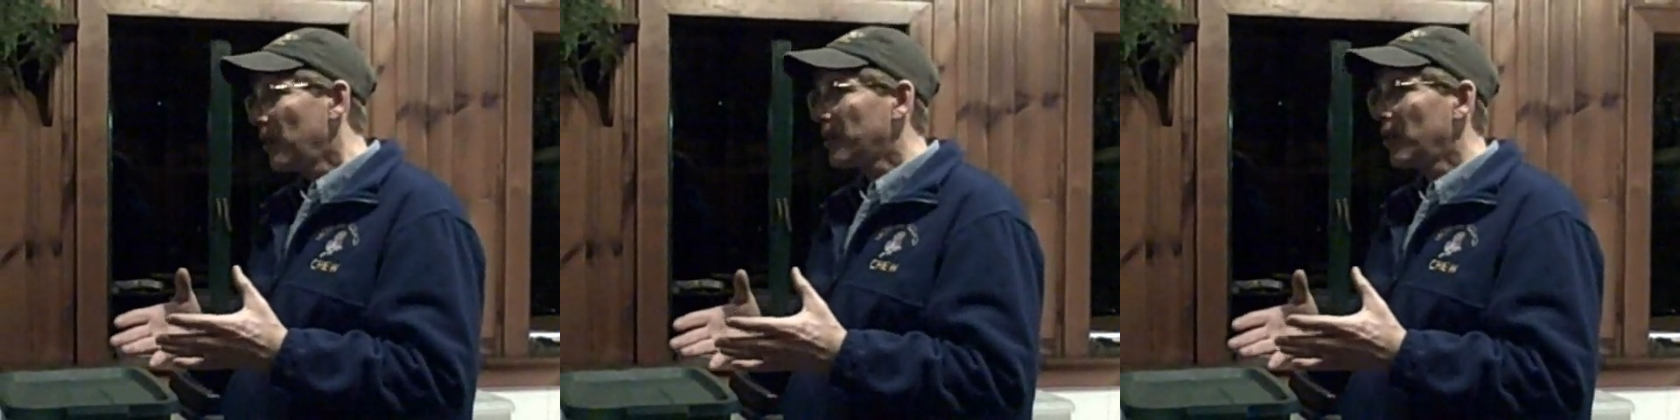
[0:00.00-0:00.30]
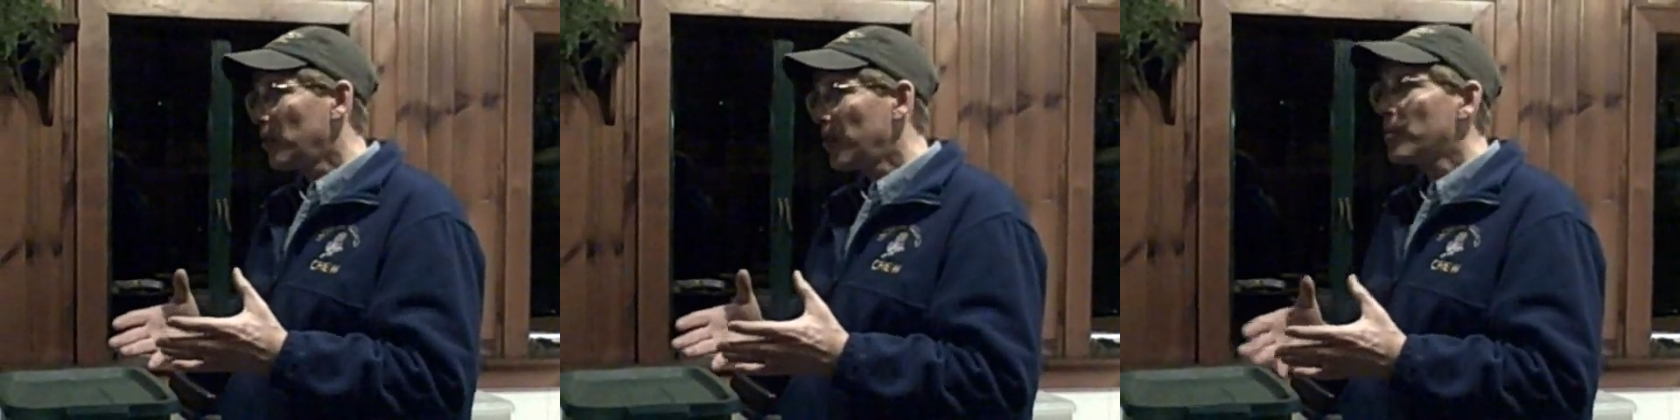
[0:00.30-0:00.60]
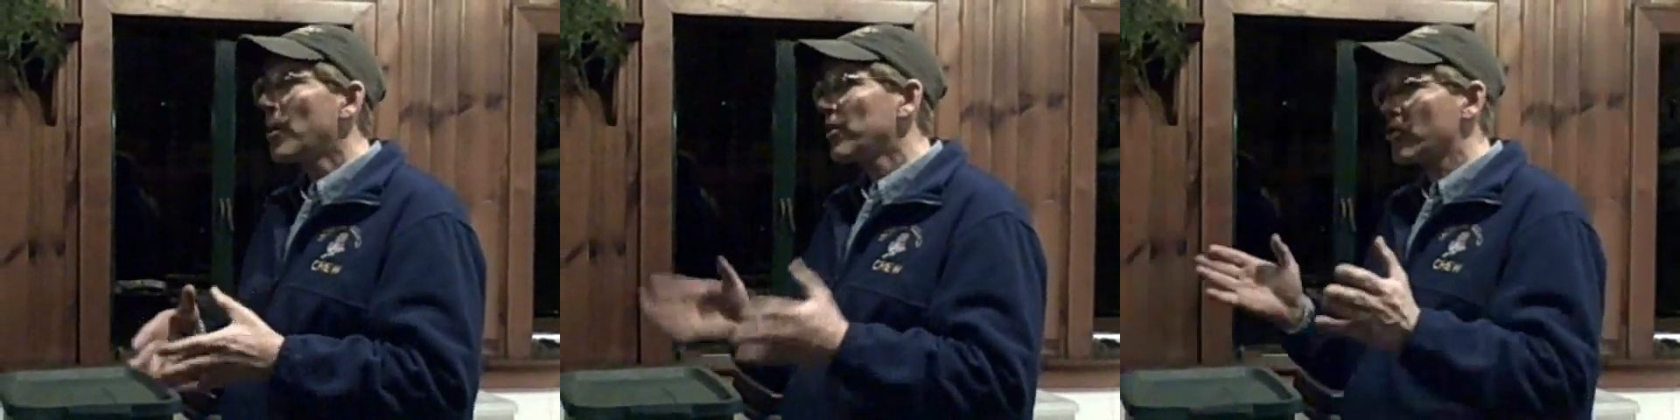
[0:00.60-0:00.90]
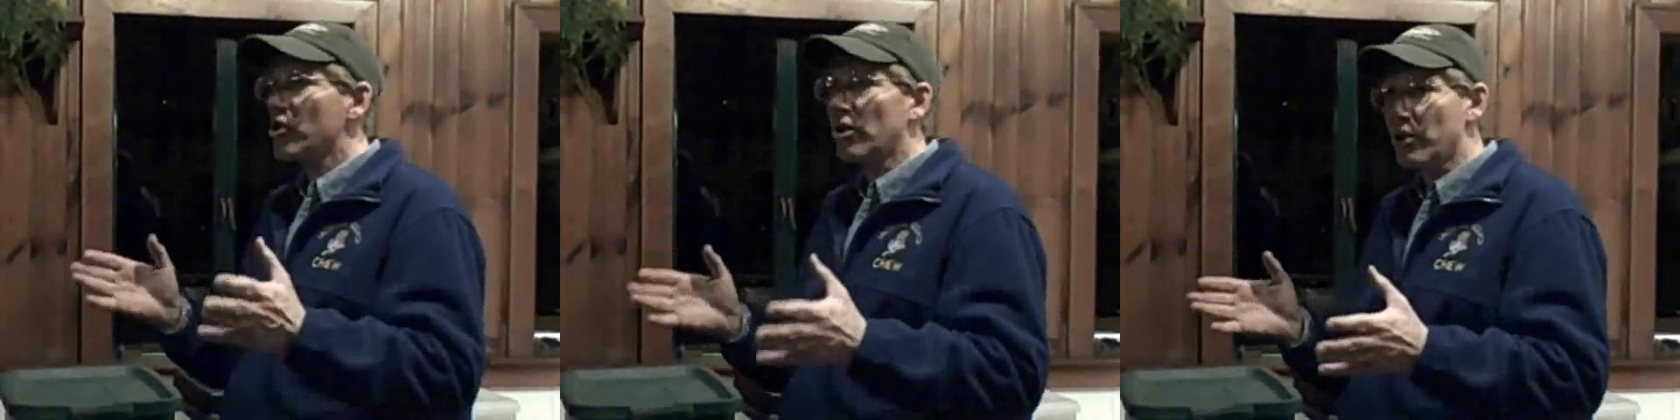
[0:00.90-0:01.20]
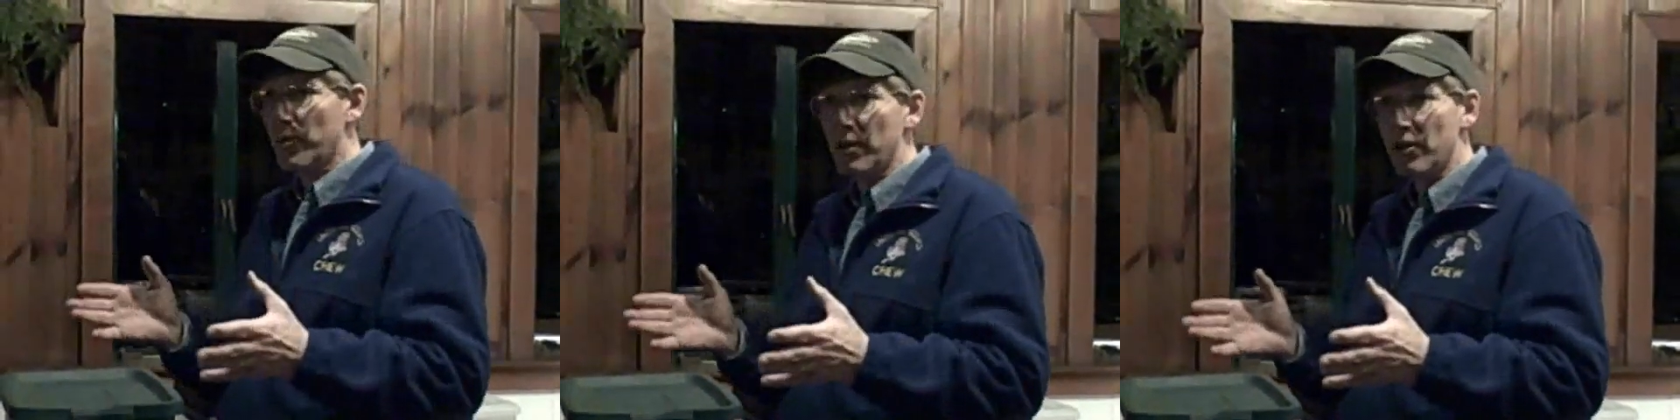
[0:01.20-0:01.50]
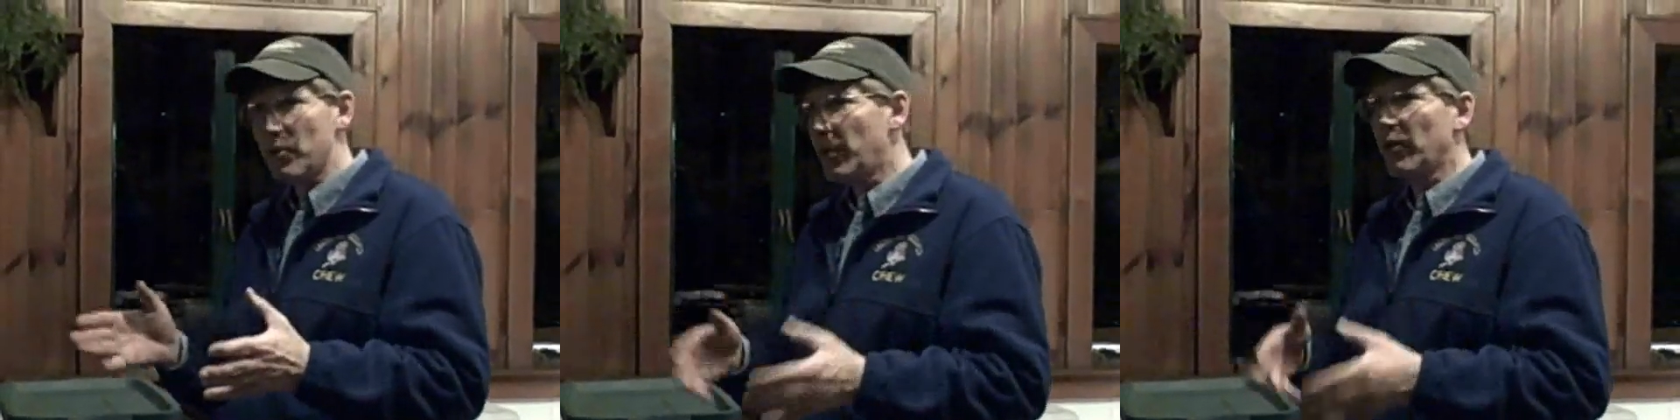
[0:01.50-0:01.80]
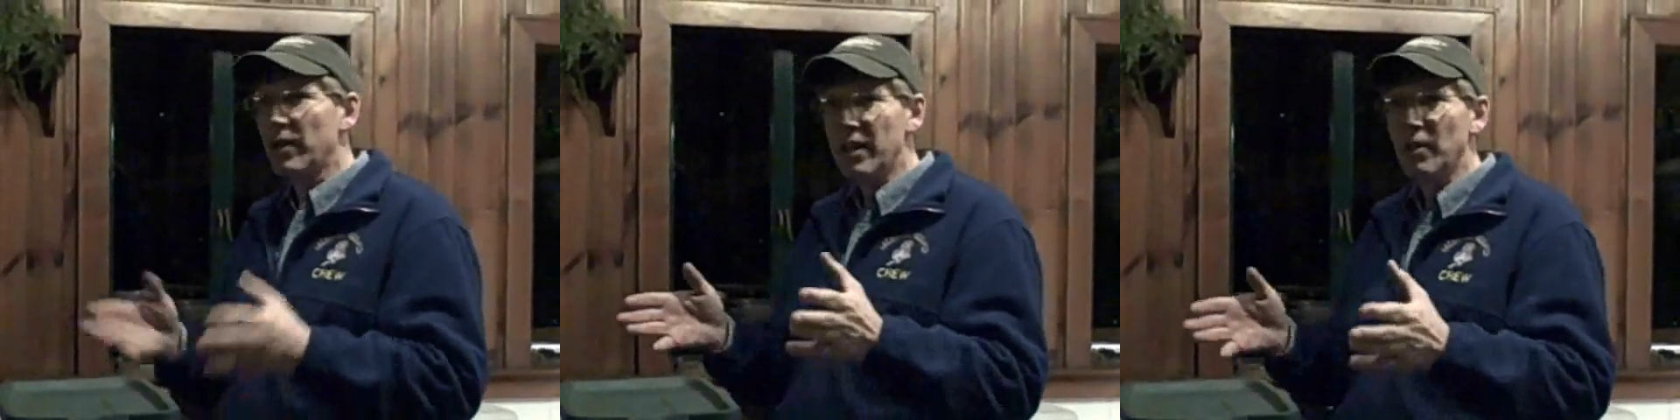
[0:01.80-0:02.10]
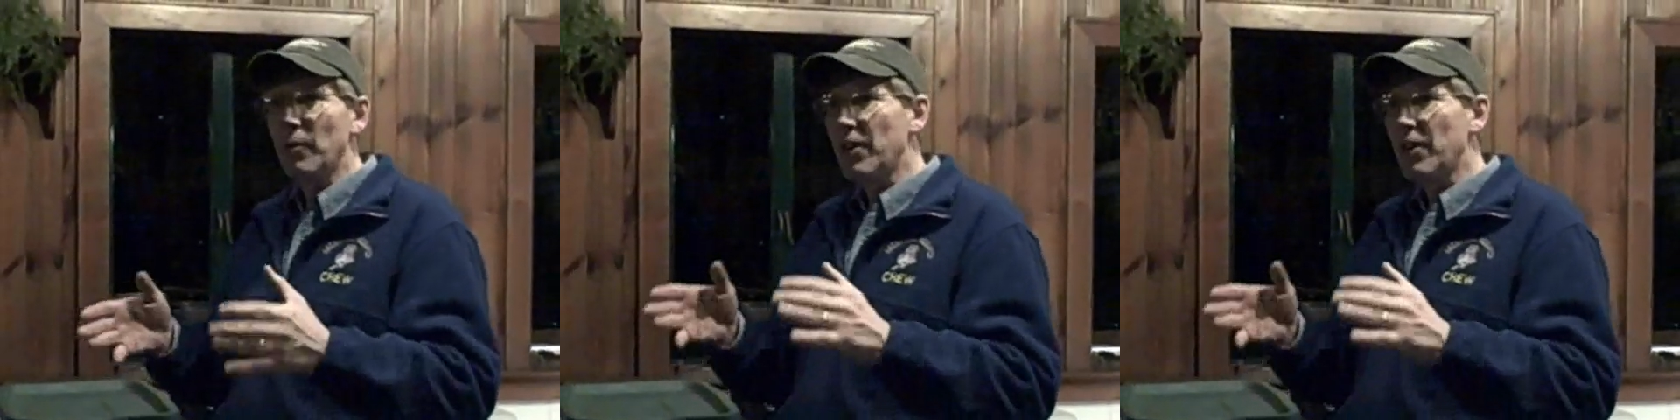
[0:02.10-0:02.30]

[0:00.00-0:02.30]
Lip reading: they'll tell you pitch pine's a junk species. We don't need it.